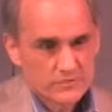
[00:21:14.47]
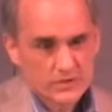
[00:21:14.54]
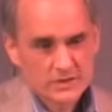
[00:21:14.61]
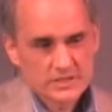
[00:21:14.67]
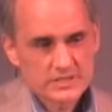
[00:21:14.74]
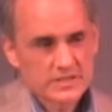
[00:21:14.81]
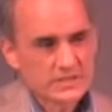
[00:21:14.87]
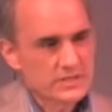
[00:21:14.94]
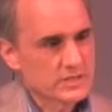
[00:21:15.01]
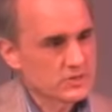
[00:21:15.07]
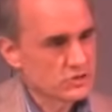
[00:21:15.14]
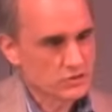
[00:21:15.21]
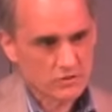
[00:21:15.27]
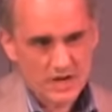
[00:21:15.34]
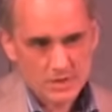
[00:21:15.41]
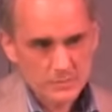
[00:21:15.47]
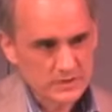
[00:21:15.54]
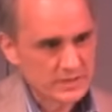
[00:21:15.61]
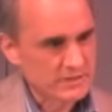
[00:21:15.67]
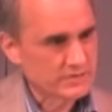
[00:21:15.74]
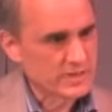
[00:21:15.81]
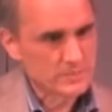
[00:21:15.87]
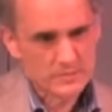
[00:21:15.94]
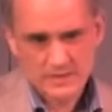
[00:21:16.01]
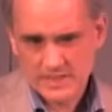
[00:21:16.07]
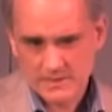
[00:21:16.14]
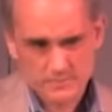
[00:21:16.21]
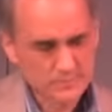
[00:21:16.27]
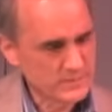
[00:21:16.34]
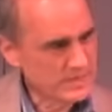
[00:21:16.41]
Ferguson is a strong
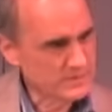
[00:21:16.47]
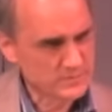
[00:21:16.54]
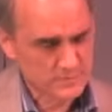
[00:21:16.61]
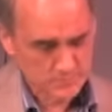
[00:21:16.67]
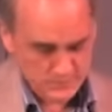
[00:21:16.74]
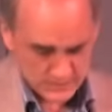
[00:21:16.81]
believer. He, he